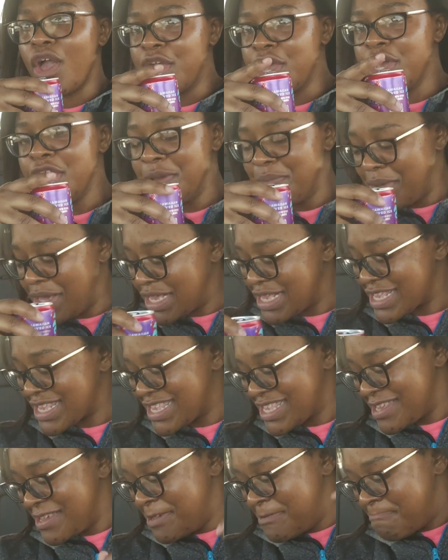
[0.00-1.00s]
Good
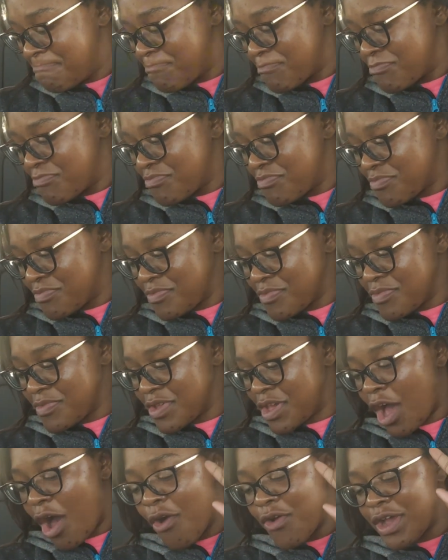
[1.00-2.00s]
mix.
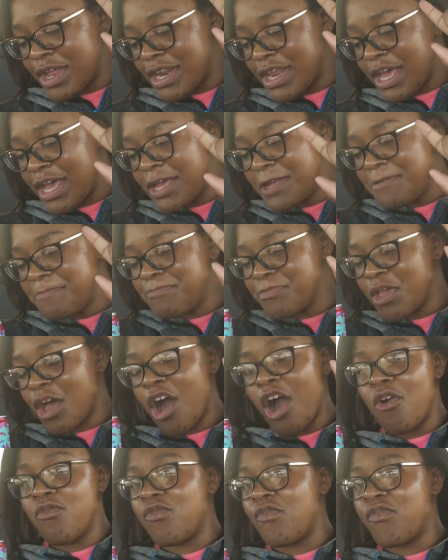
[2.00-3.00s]
Coconut
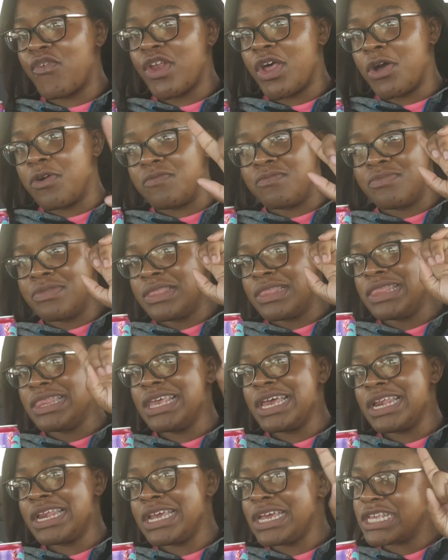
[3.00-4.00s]
overflow.
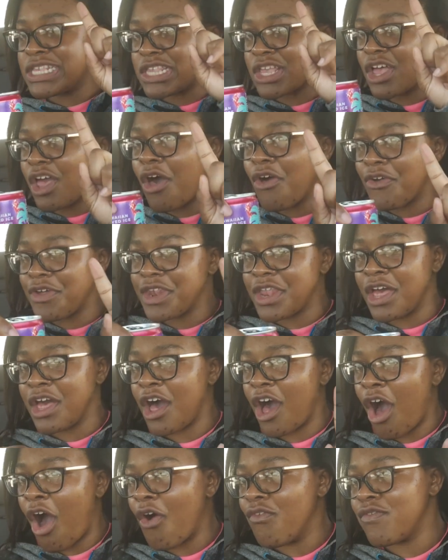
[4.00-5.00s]
Literally, it's the
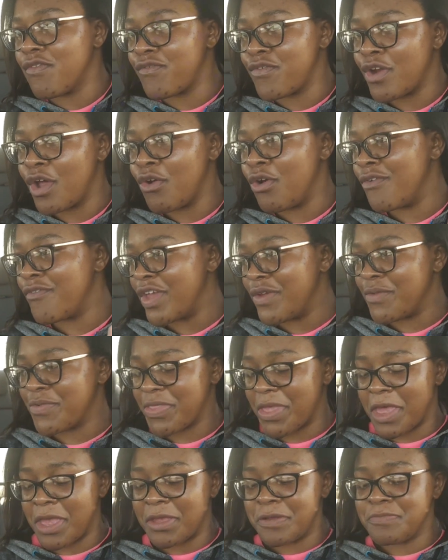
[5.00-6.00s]
coconut overflow of
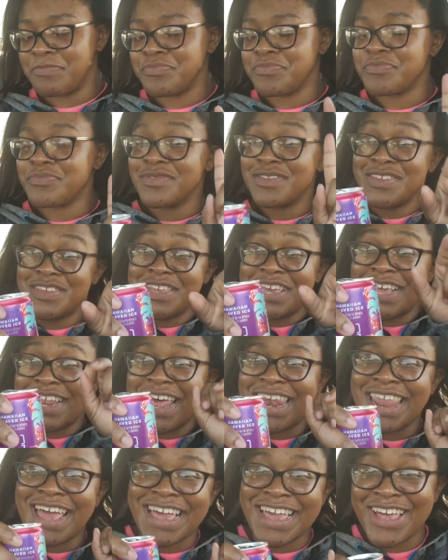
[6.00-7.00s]
everything. And
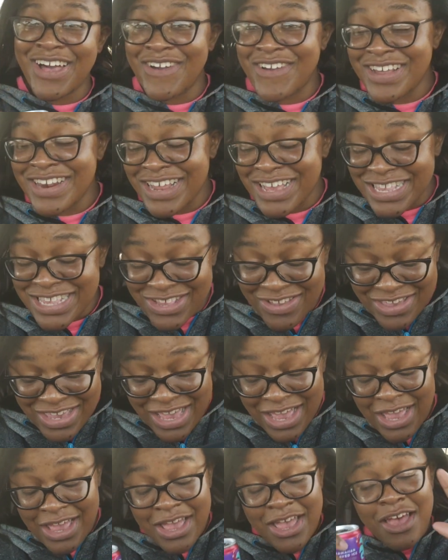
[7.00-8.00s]
I like coconut. So,
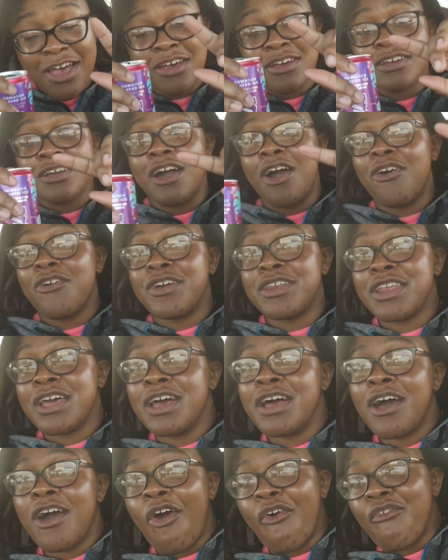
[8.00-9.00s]
yeah.
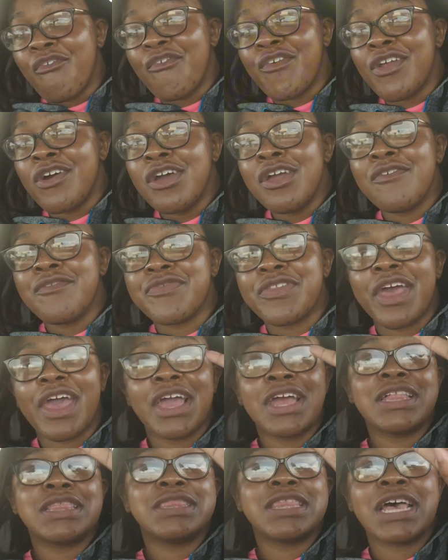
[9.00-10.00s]
Coconut overflow
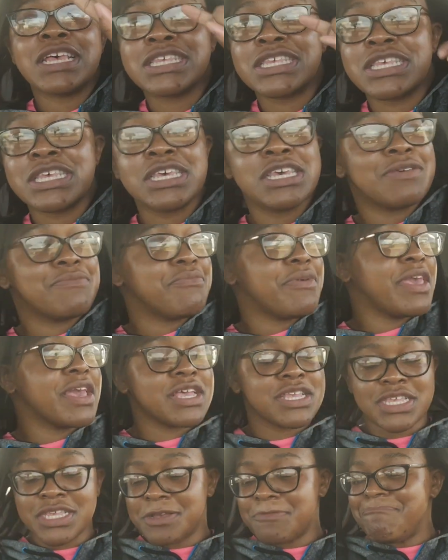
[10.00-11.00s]
everything. That's a good
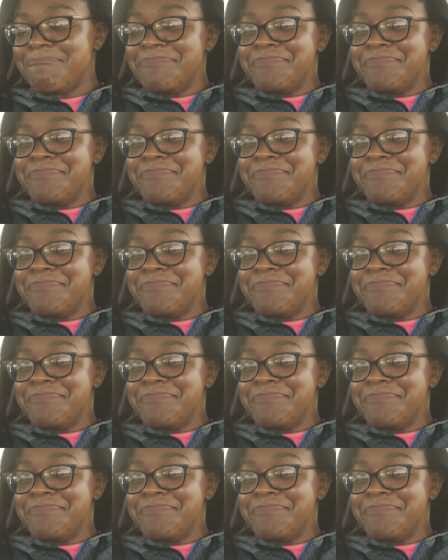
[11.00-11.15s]
mix.